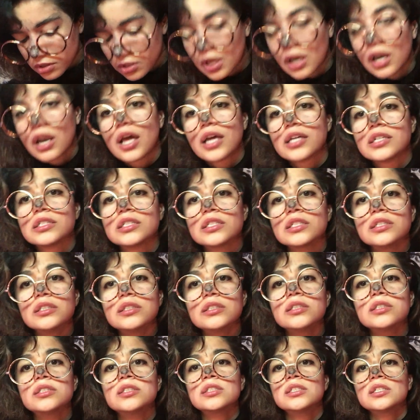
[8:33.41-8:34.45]
the
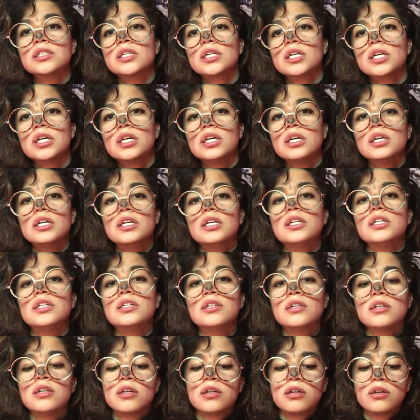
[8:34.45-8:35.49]
lessons
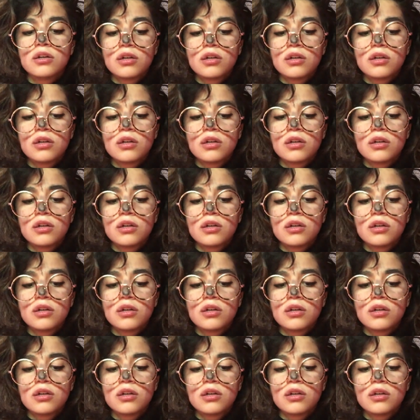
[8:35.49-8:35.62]
in